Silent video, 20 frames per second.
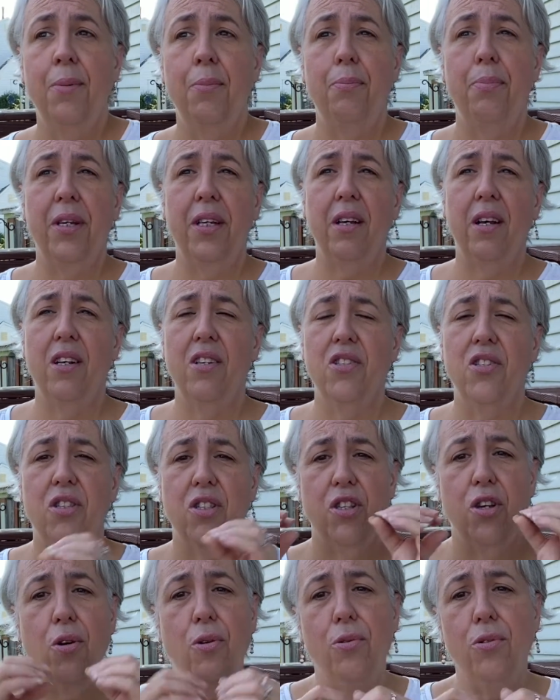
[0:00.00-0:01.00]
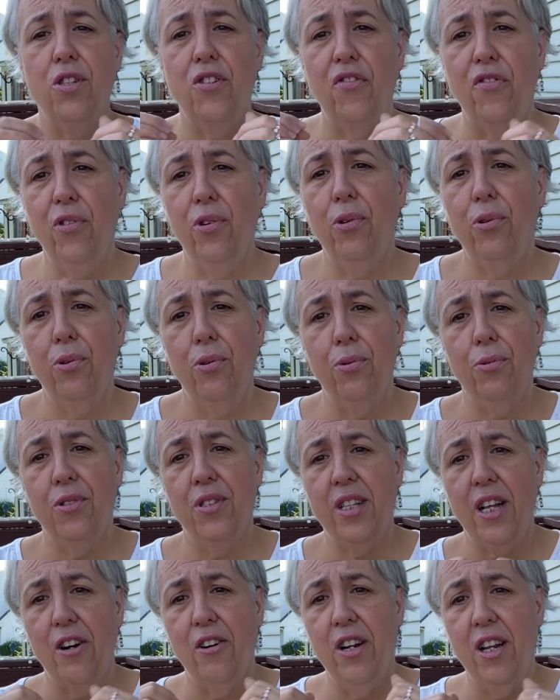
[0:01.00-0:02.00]
Because those foods
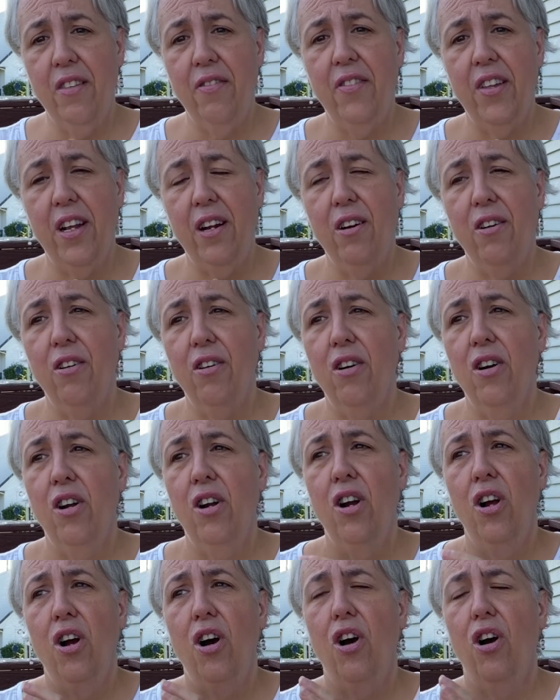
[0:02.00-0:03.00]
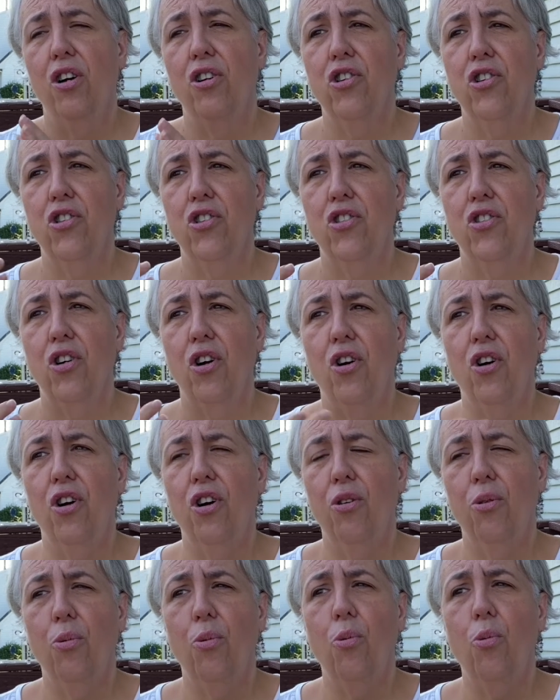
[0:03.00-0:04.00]
that are in there are,
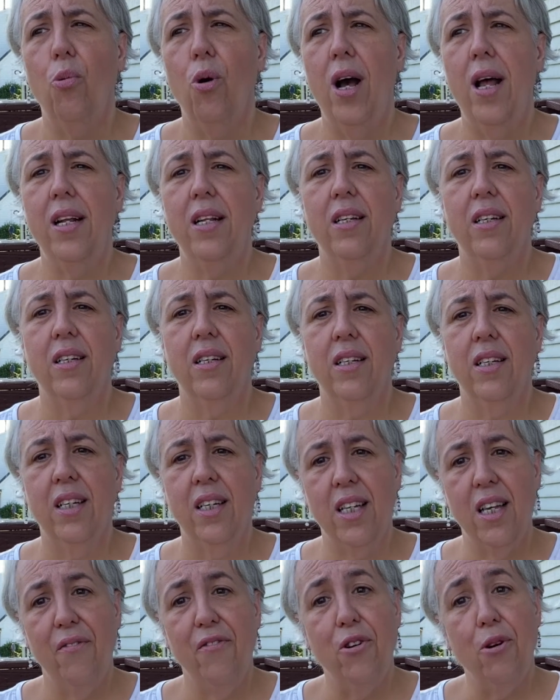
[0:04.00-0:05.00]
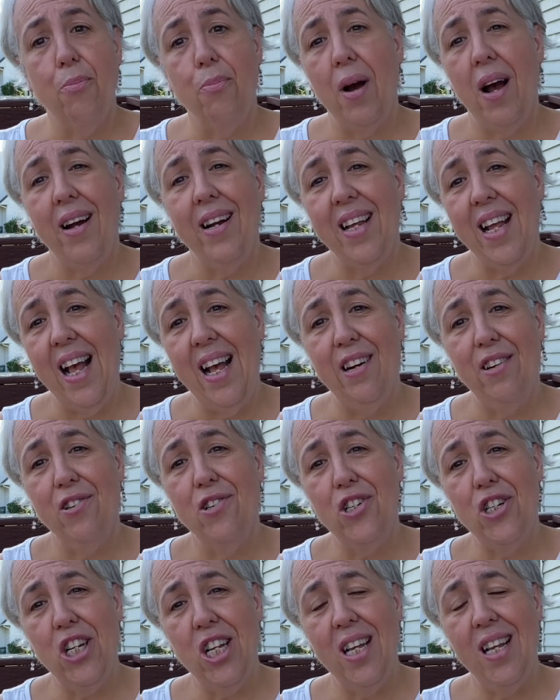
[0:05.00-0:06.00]
are what give your body
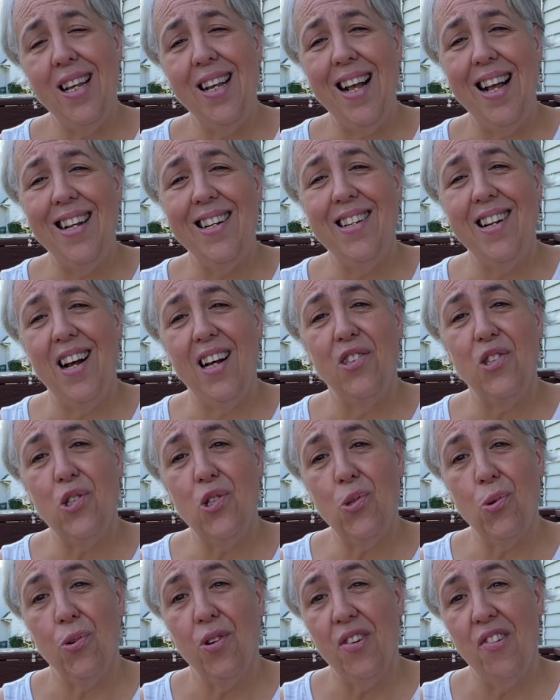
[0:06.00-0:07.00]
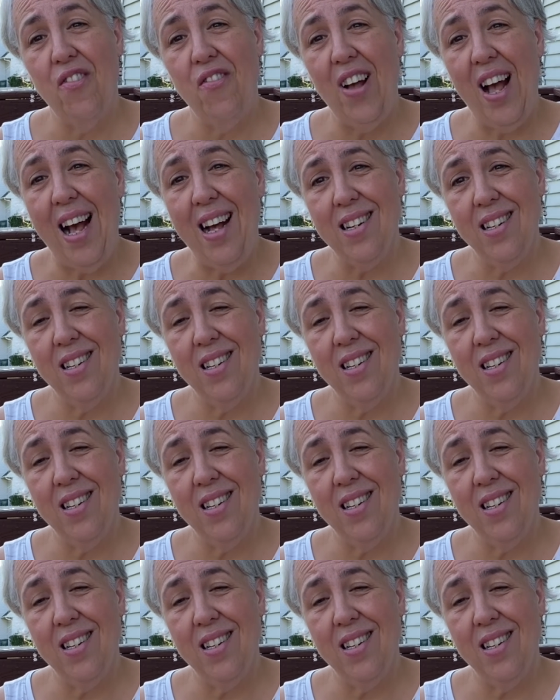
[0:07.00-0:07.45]
energy and not stored fat.